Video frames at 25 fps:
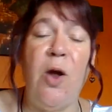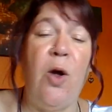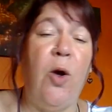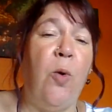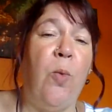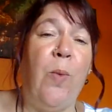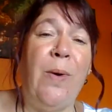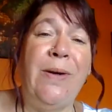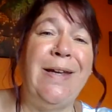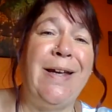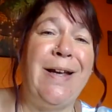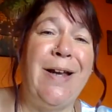
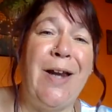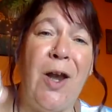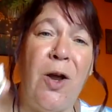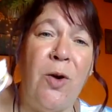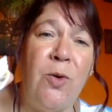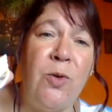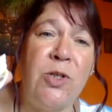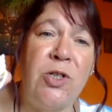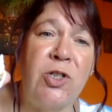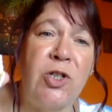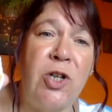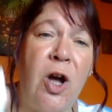When you're
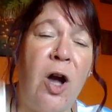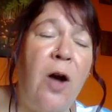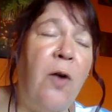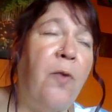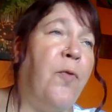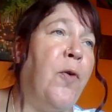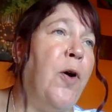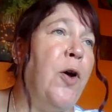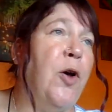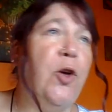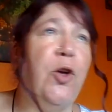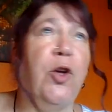closed off,
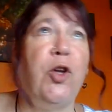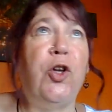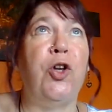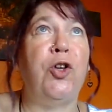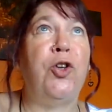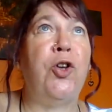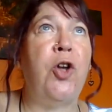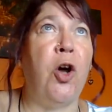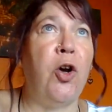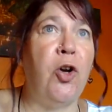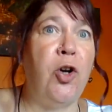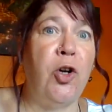you're
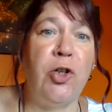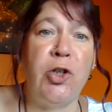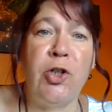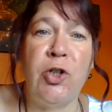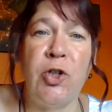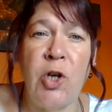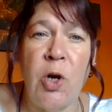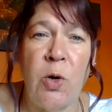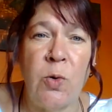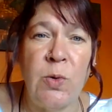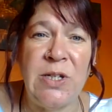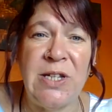not going to
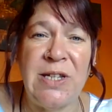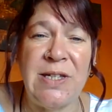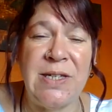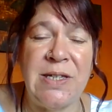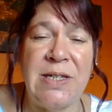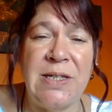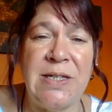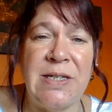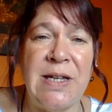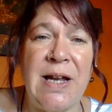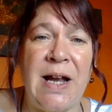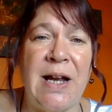notice the
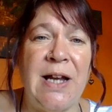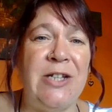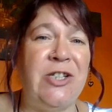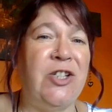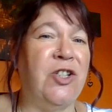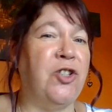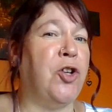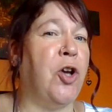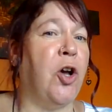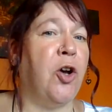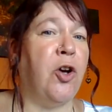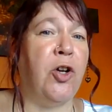signs. You're
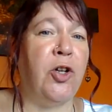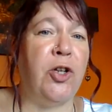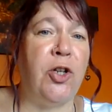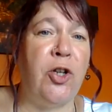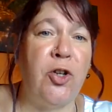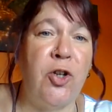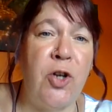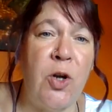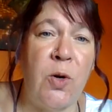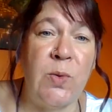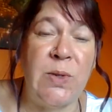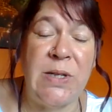not going to
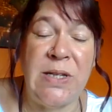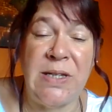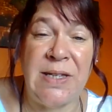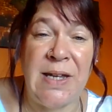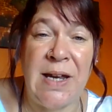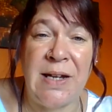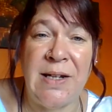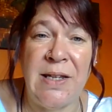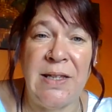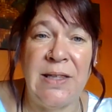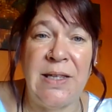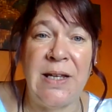notice
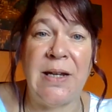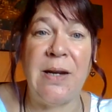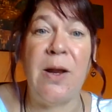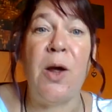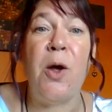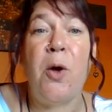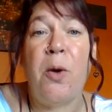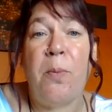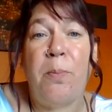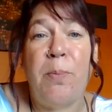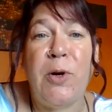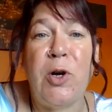anything
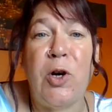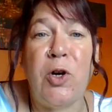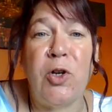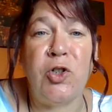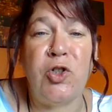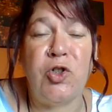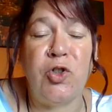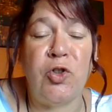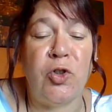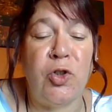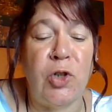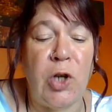because
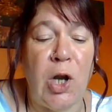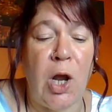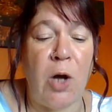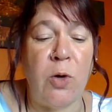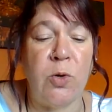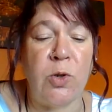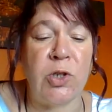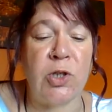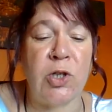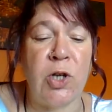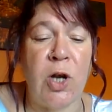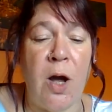you're
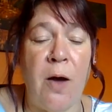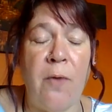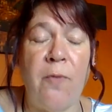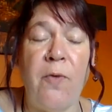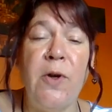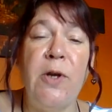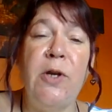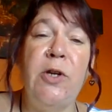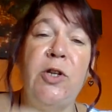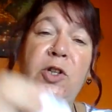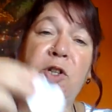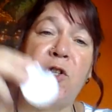closed off.
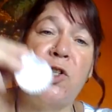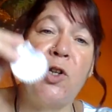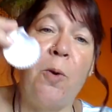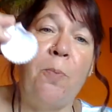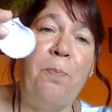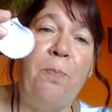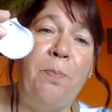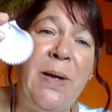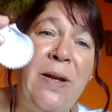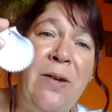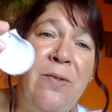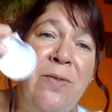So
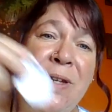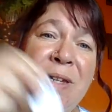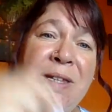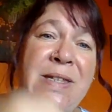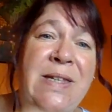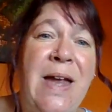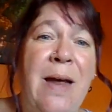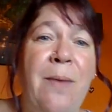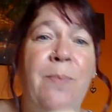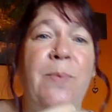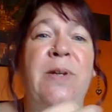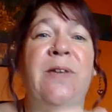be
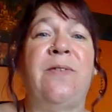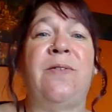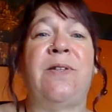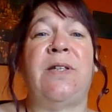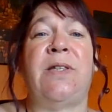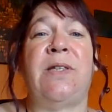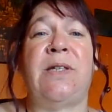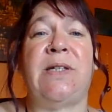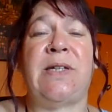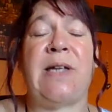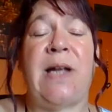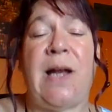receptive to
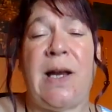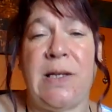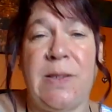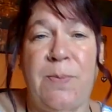the signs.